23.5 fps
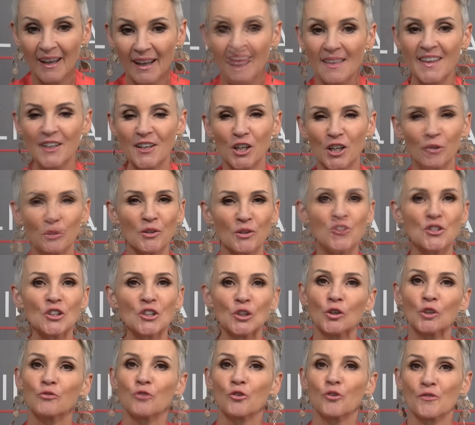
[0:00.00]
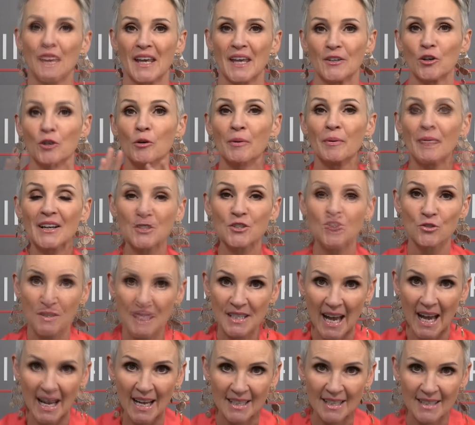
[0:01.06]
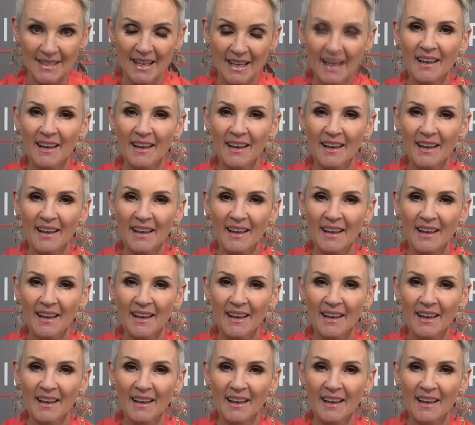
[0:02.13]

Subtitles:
They know what you look for. They know about your size.